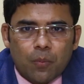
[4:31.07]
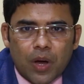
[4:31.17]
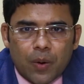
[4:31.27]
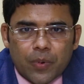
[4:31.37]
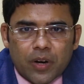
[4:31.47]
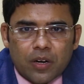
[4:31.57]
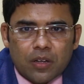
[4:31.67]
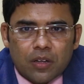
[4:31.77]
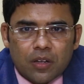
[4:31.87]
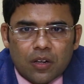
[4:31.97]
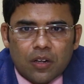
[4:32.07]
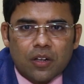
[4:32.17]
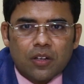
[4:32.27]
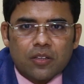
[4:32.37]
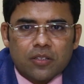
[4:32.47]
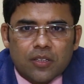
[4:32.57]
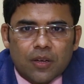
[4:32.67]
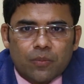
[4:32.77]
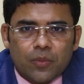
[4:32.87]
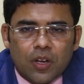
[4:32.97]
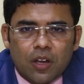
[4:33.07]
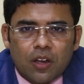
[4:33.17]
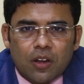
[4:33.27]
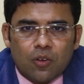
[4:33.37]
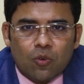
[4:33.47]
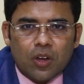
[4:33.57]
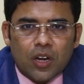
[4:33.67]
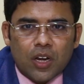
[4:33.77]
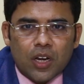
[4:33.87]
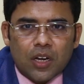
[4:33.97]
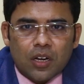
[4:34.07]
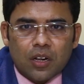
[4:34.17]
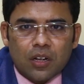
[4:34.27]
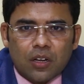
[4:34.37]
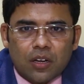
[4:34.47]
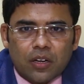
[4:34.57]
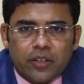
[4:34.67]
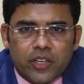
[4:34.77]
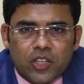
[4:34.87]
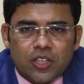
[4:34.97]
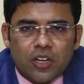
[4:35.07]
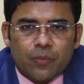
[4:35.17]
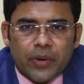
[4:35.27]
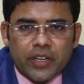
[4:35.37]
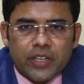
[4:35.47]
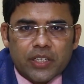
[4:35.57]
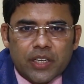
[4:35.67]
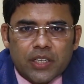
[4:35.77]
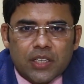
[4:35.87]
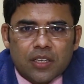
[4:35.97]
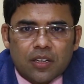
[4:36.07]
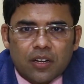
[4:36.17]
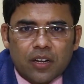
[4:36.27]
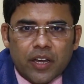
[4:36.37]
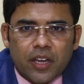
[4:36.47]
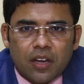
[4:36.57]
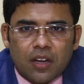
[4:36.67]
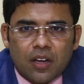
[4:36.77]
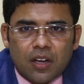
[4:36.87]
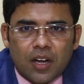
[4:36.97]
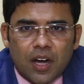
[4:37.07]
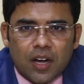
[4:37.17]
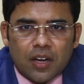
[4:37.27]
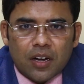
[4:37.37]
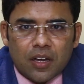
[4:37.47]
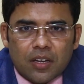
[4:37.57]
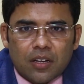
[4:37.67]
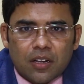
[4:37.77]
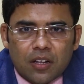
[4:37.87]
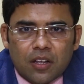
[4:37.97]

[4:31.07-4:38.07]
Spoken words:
papad, some local regional practices like khakra.